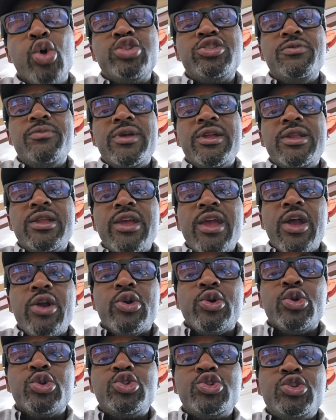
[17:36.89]
ultimately
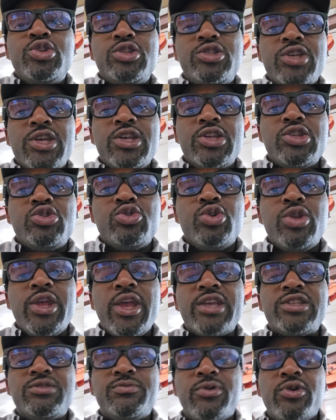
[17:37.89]
I urge you to take it to an
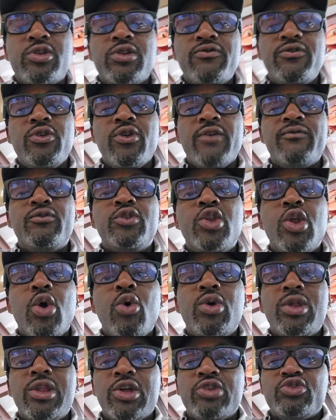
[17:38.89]
expert if you have
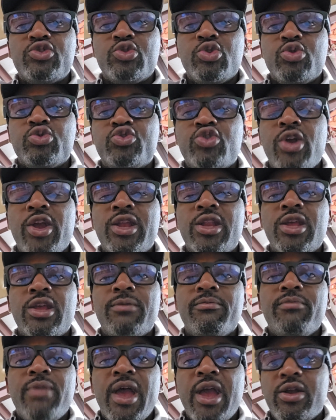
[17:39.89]
no electrical
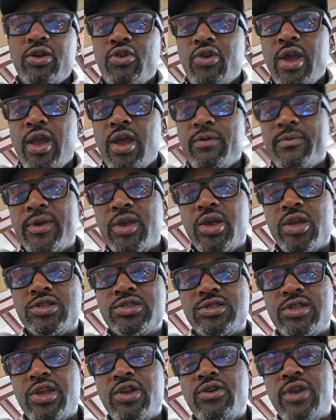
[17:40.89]
training and background,
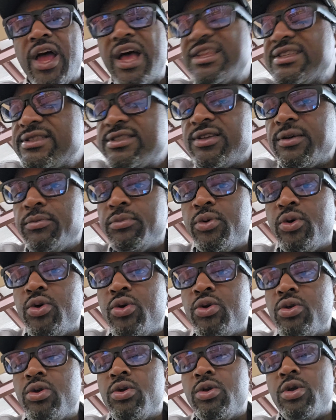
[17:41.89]
because they're not
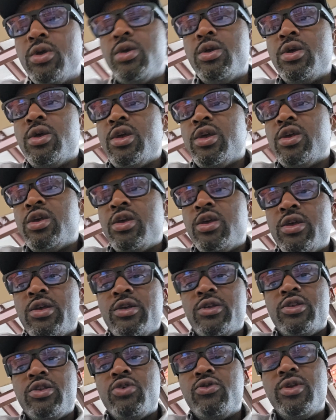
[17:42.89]
simple.
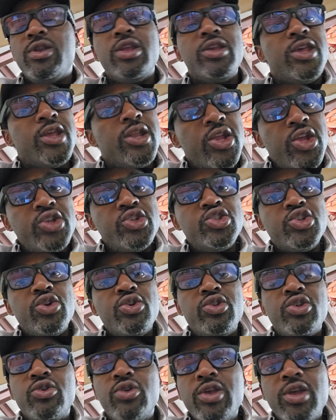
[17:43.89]
You can get
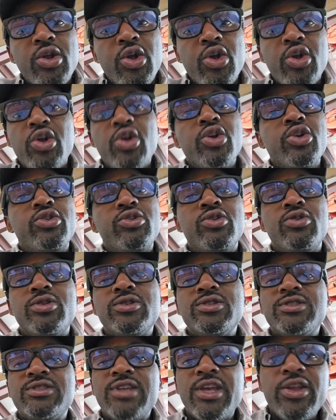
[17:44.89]
injured, you can get hurt, you
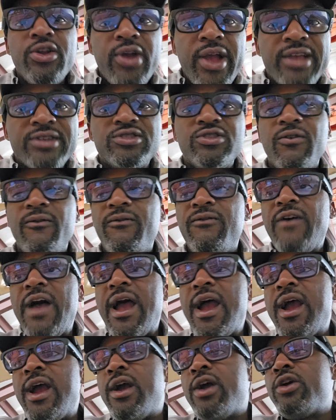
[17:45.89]
can set your house on
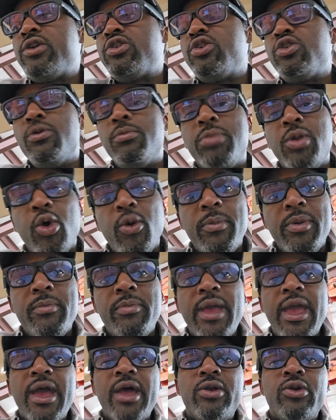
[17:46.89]
fire, you can blow up
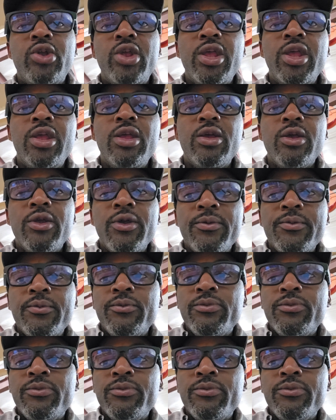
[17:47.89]
a battery.